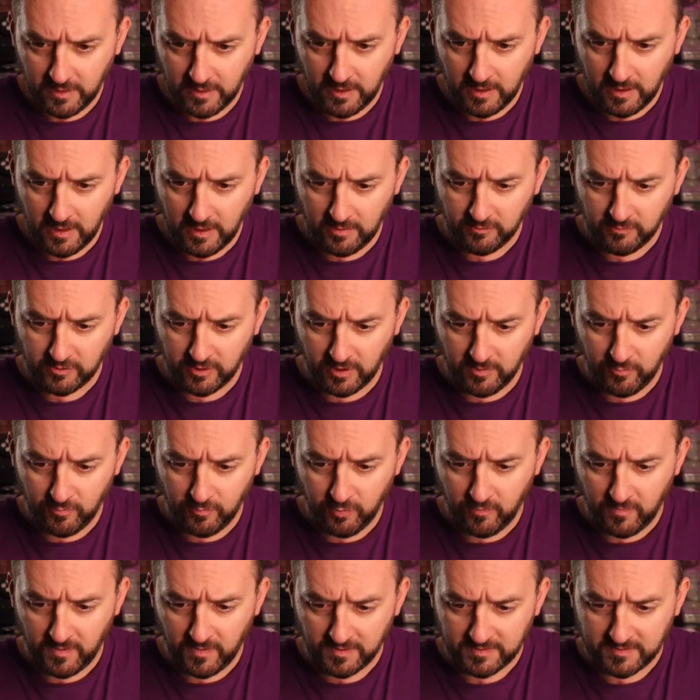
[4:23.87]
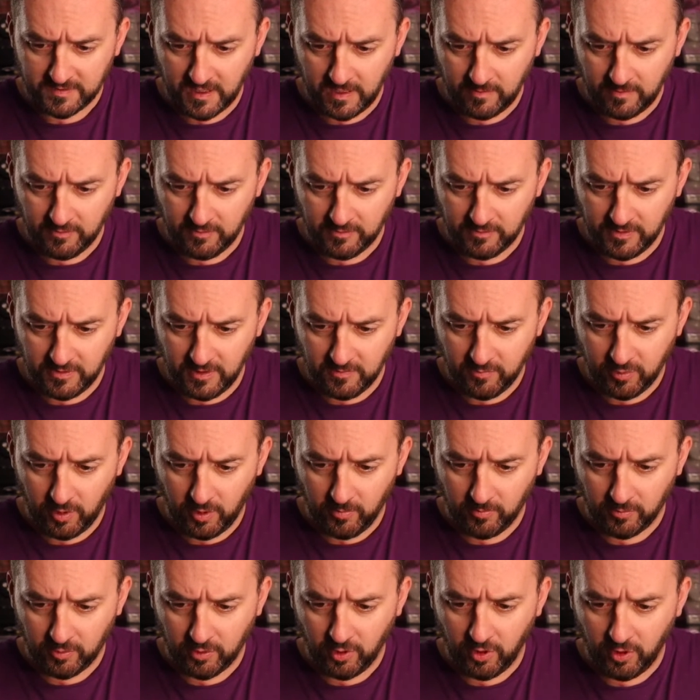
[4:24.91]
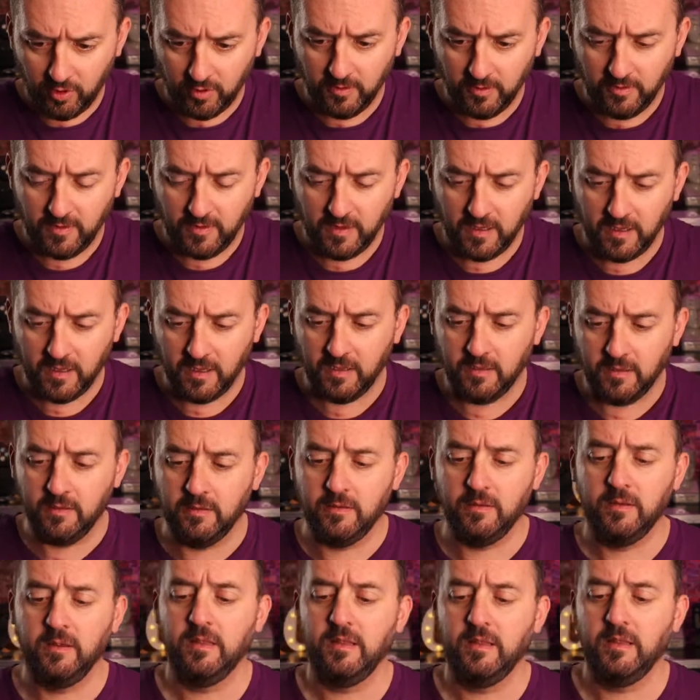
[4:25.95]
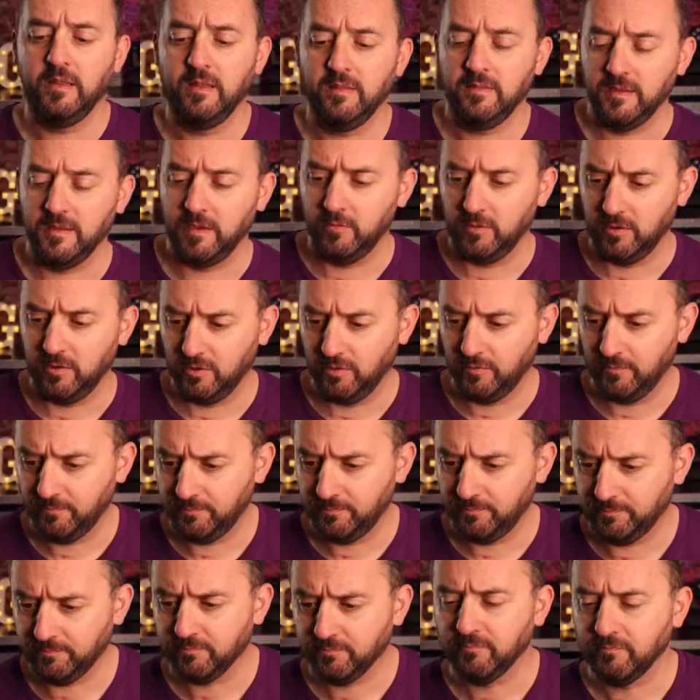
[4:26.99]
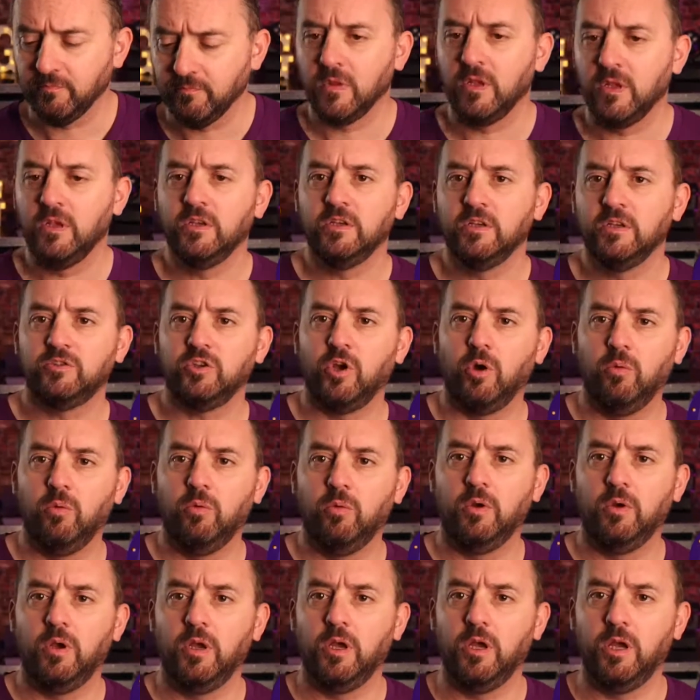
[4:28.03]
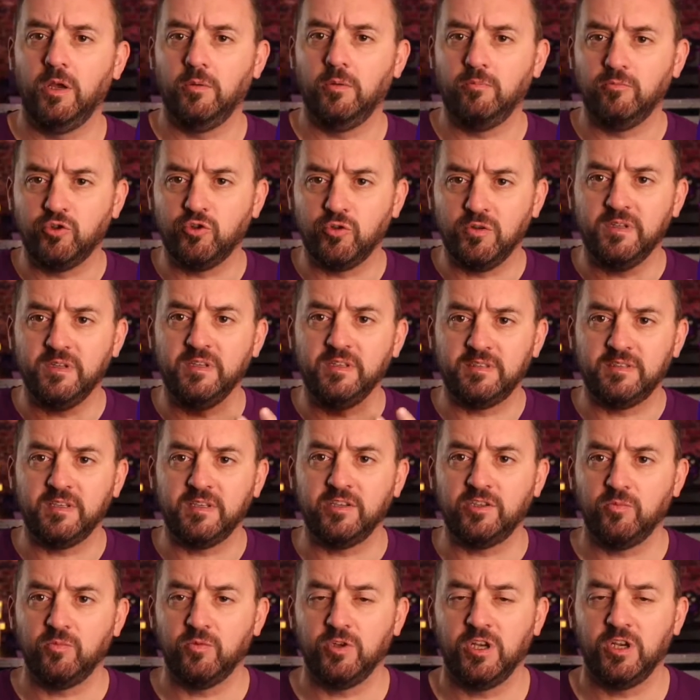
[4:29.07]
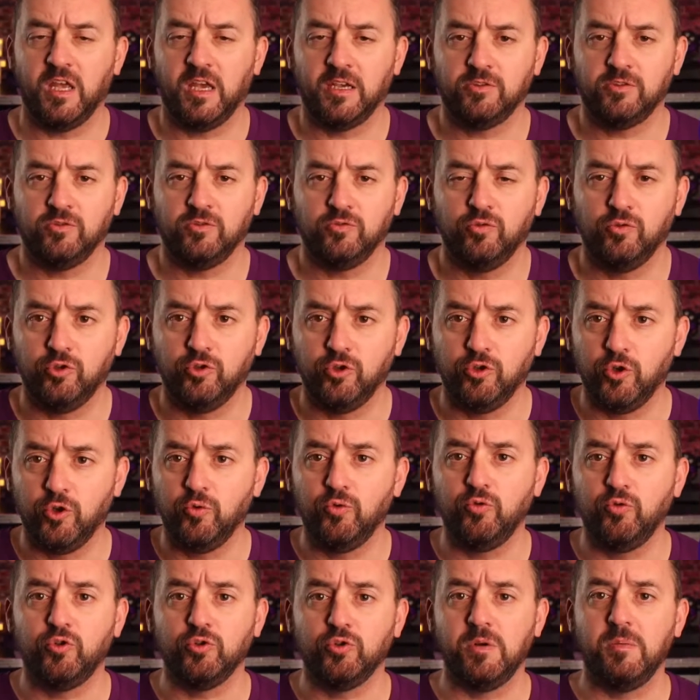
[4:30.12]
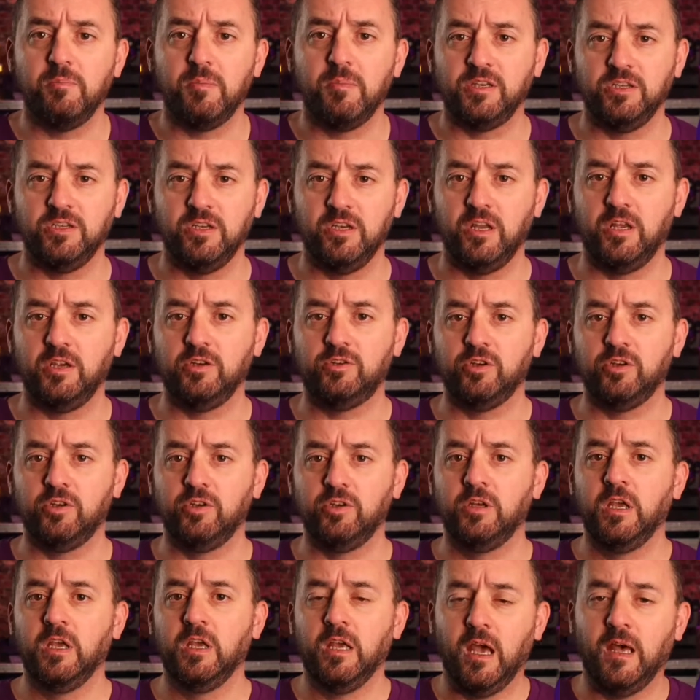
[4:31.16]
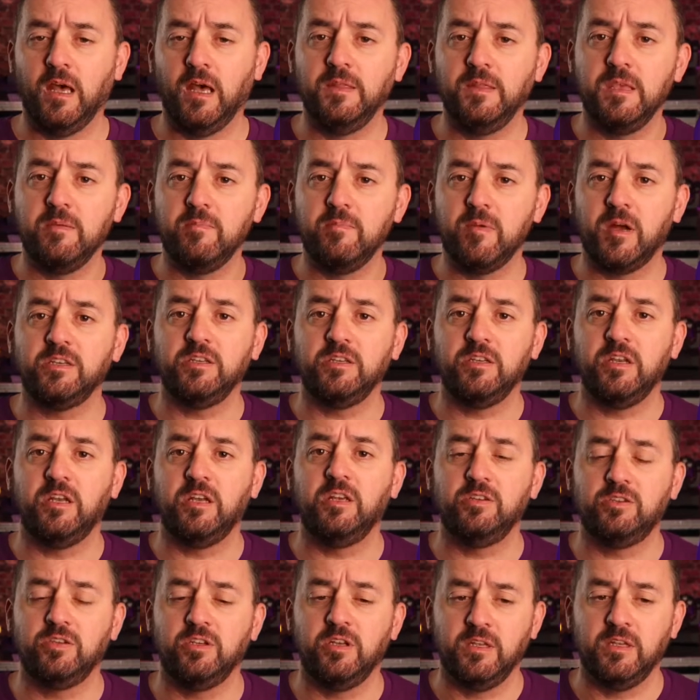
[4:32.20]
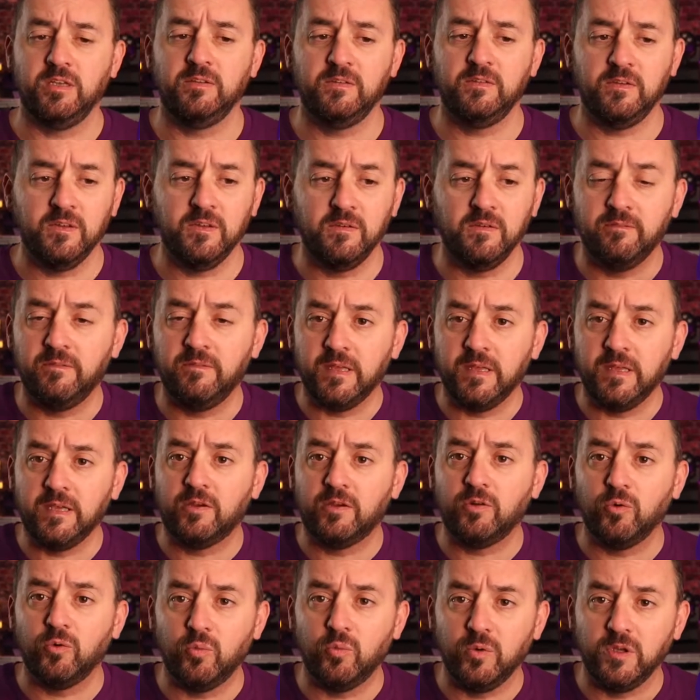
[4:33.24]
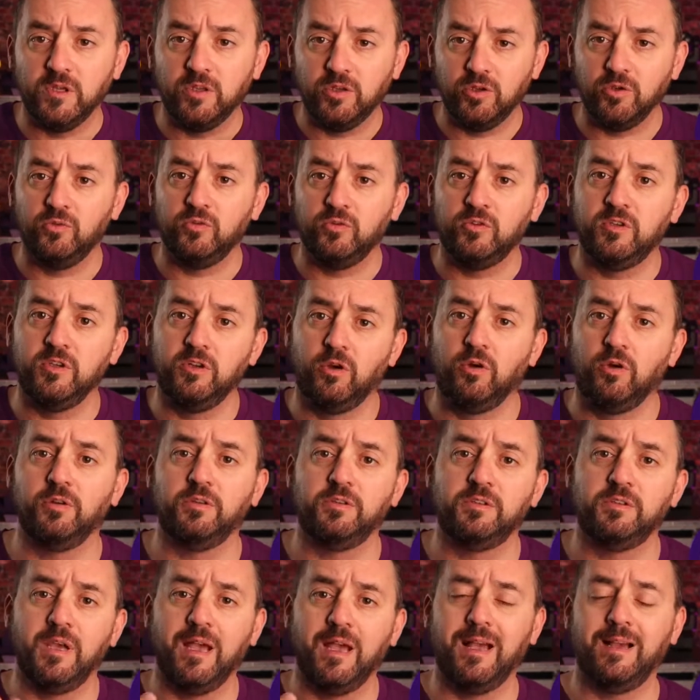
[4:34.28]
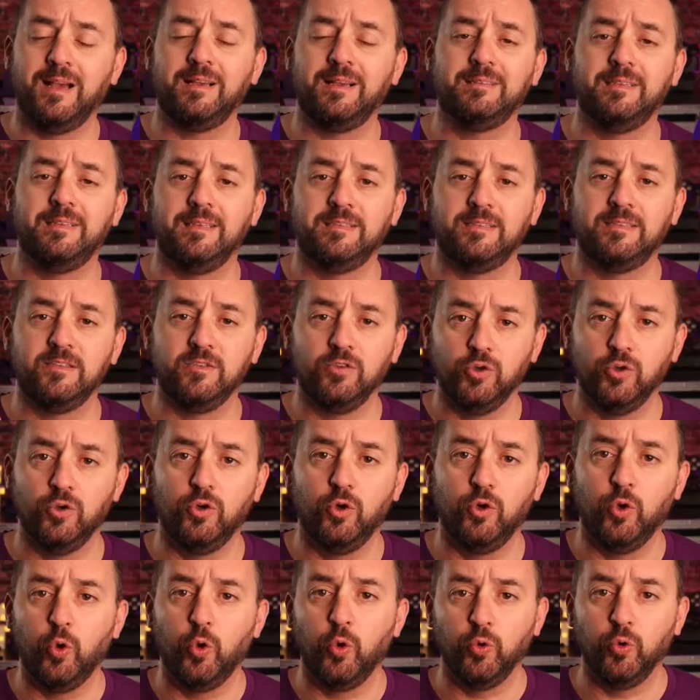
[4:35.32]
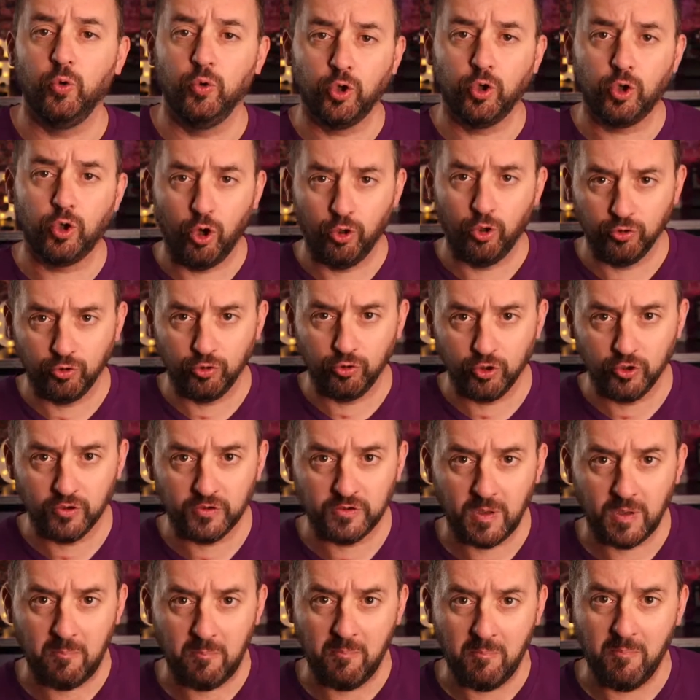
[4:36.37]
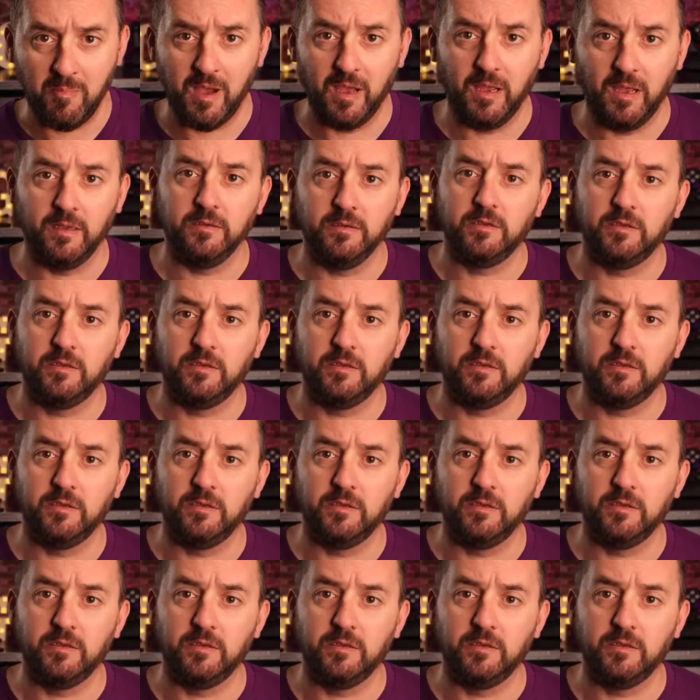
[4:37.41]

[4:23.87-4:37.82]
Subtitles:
Just going to move that time into the bottom corner there. There we go. So, during this session, we're going to ask you to use your imagination, and the imagination is the vehicle we use in order to access your unconscious mind.